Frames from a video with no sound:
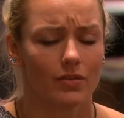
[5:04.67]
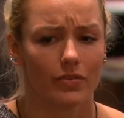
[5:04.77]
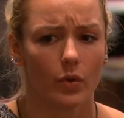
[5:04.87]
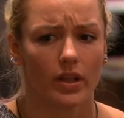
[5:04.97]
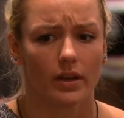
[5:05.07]

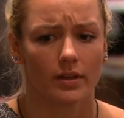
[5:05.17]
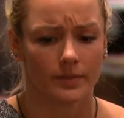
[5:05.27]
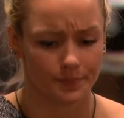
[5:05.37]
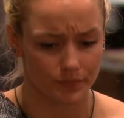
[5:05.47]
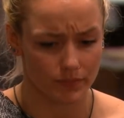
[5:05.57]
voted
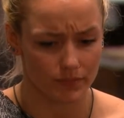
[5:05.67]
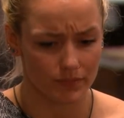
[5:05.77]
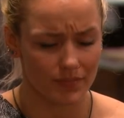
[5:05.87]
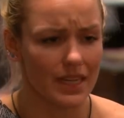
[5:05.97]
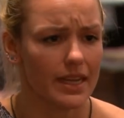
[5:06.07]

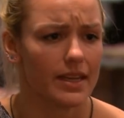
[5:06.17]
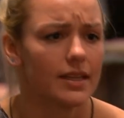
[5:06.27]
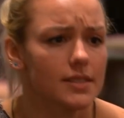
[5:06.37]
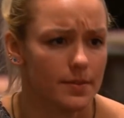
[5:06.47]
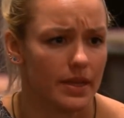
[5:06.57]

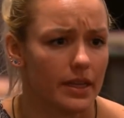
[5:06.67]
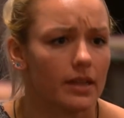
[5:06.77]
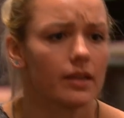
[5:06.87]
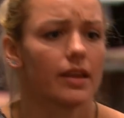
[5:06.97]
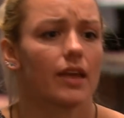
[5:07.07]
against me.
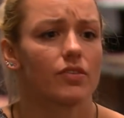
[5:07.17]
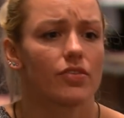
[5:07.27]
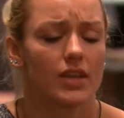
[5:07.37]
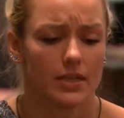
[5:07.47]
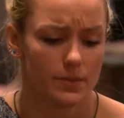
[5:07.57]
And the
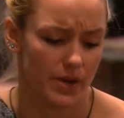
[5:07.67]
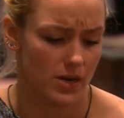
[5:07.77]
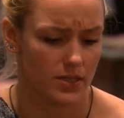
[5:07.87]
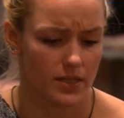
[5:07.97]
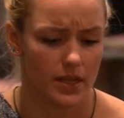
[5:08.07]
thing is,
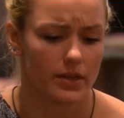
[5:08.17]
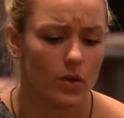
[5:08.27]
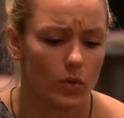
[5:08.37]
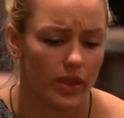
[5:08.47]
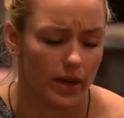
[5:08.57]
Paris, is I
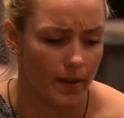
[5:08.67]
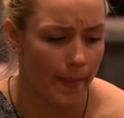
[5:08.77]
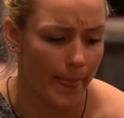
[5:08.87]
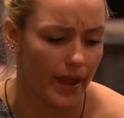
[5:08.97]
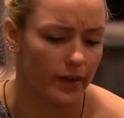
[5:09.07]
know
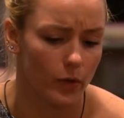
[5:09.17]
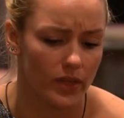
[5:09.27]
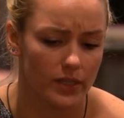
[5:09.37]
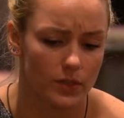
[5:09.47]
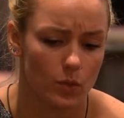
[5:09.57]

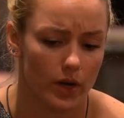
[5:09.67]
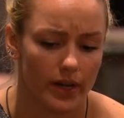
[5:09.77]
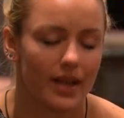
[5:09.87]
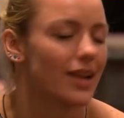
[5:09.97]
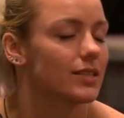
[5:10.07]
that it's a
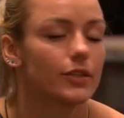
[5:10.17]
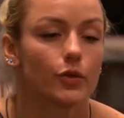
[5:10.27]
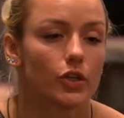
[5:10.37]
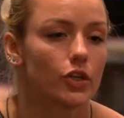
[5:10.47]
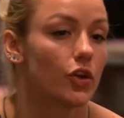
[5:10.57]
worry, and because I
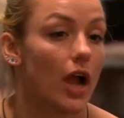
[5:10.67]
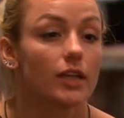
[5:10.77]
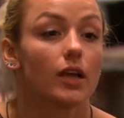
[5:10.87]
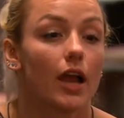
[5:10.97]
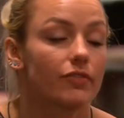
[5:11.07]
know you,
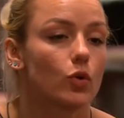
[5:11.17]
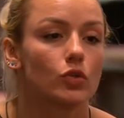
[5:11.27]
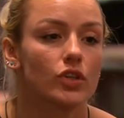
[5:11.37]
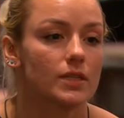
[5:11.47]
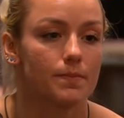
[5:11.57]
I've
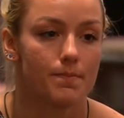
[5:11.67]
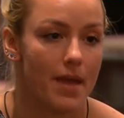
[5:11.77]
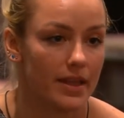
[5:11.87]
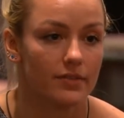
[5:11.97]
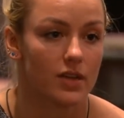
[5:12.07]
told you this
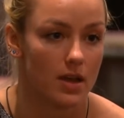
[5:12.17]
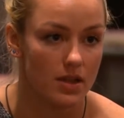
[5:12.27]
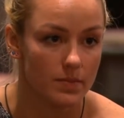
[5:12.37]
many of times.